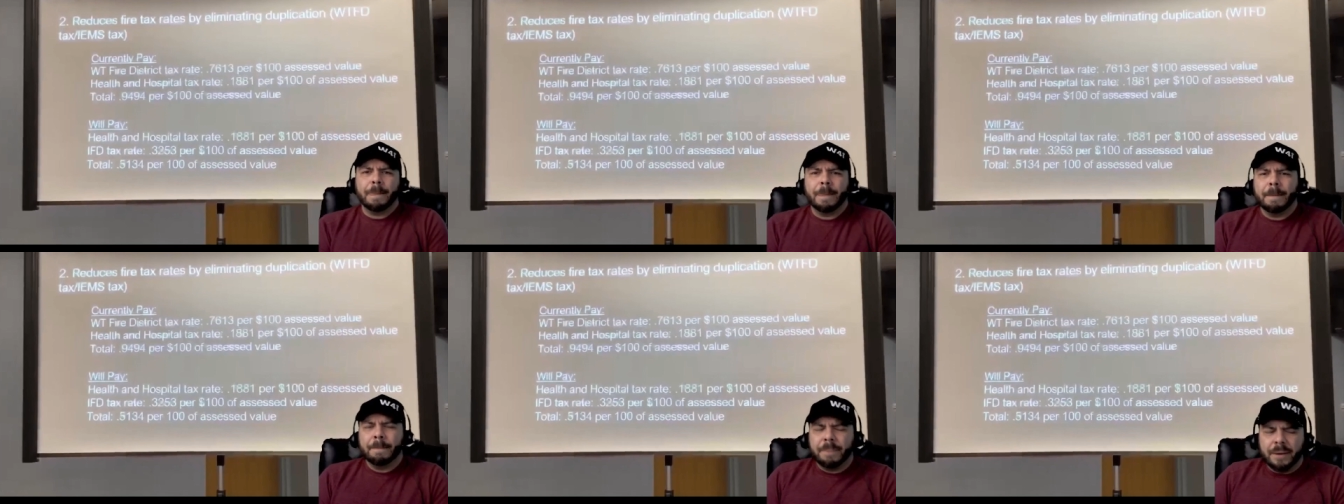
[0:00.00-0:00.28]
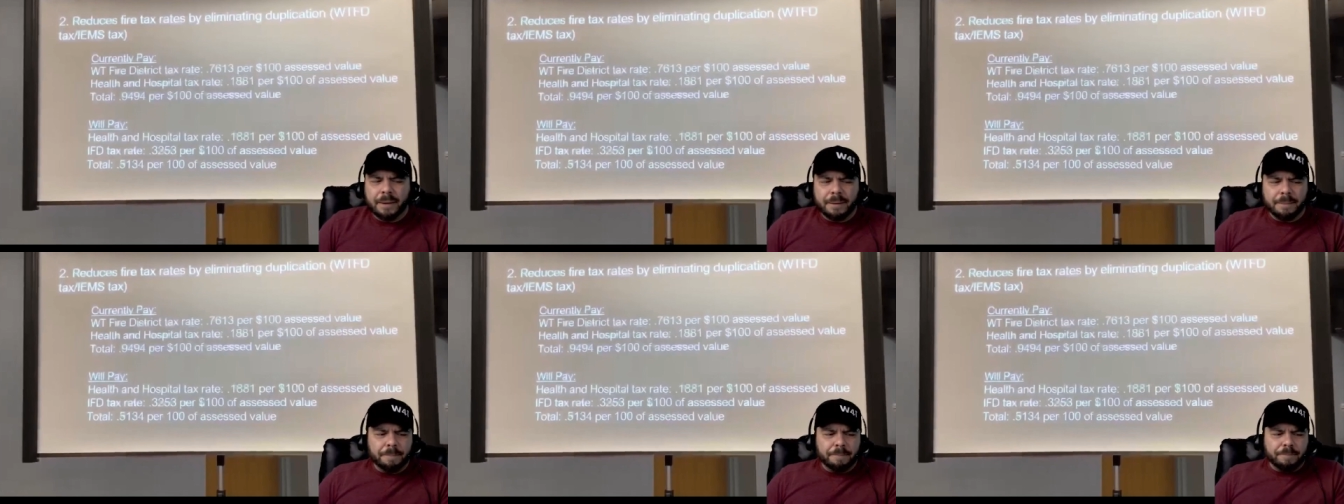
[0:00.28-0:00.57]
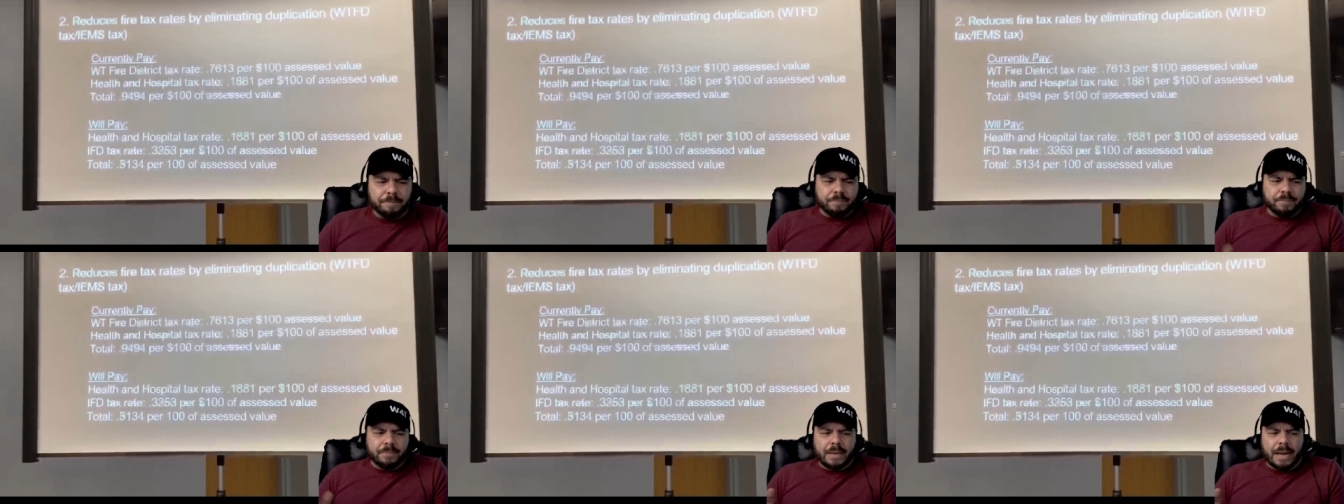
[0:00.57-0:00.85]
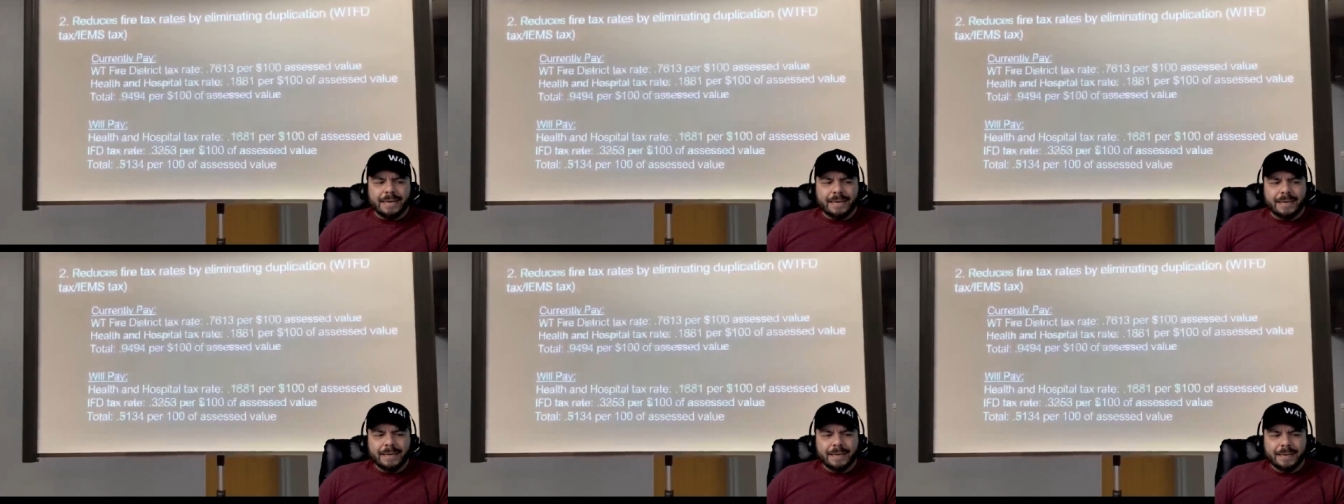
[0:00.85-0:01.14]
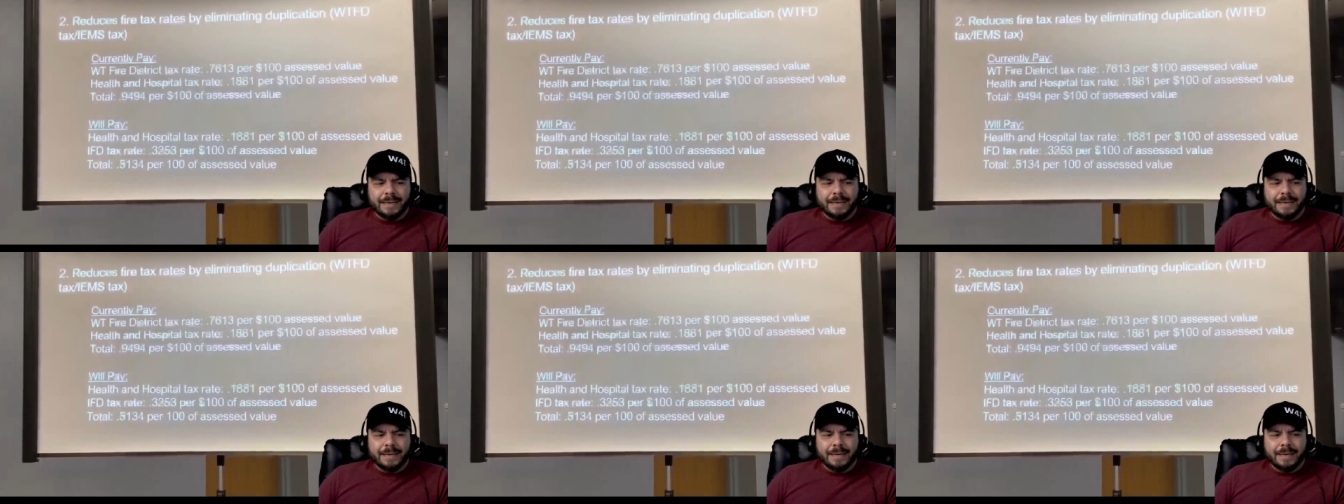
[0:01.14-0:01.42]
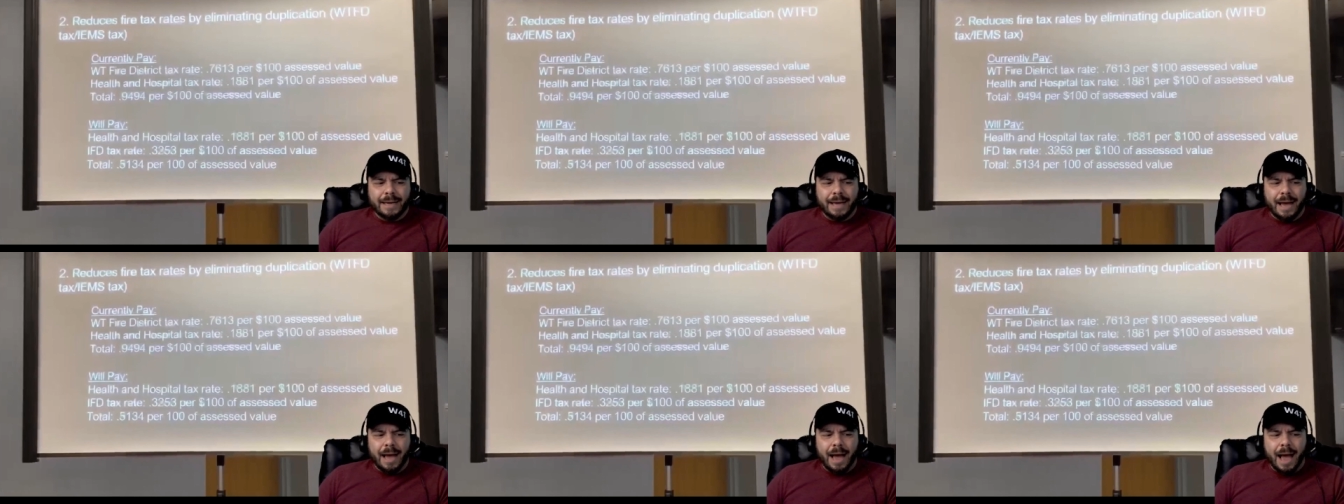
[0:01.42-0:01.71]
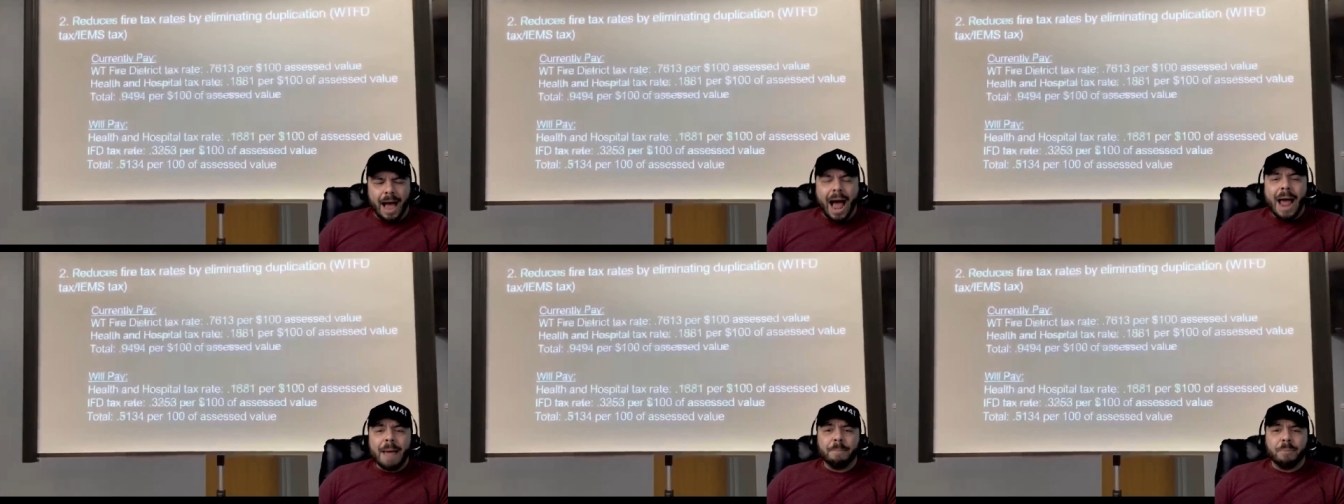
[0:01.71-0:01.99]
But
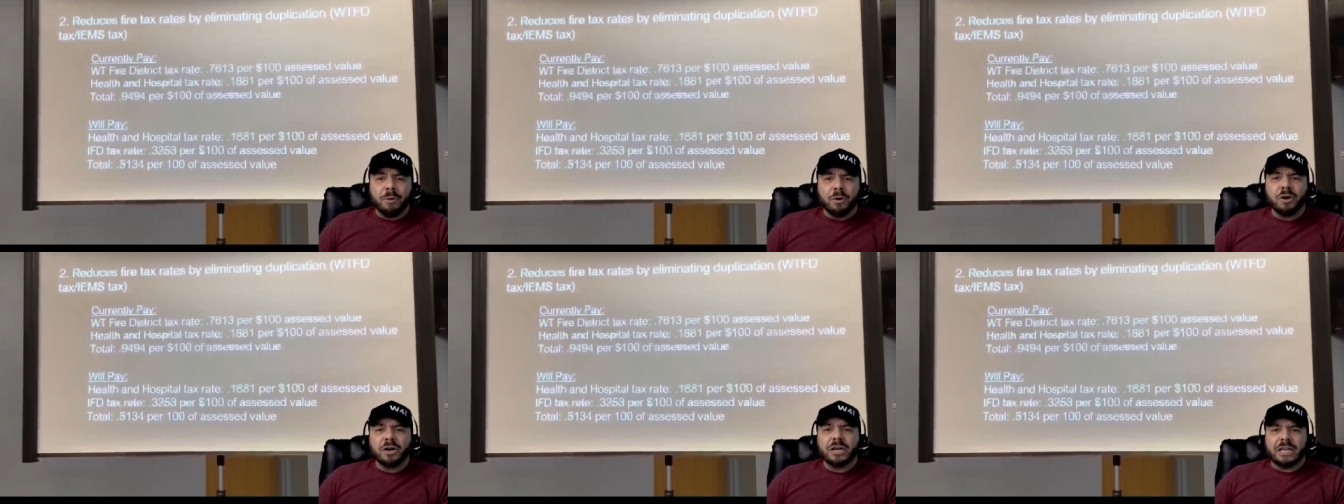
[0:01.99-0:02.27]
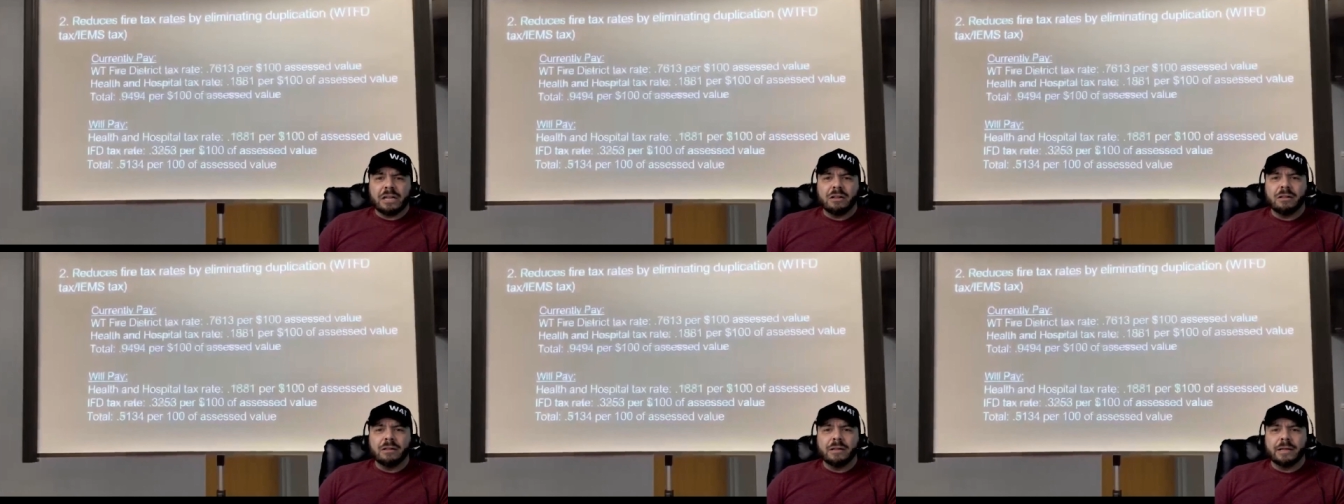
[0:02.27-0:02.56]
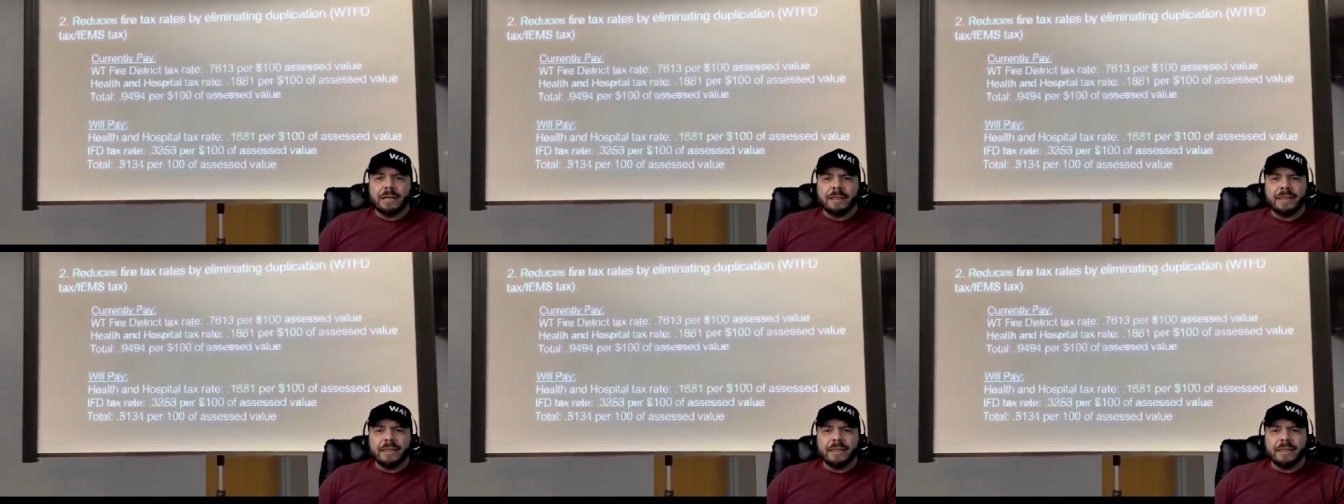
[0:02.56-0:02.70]
I personally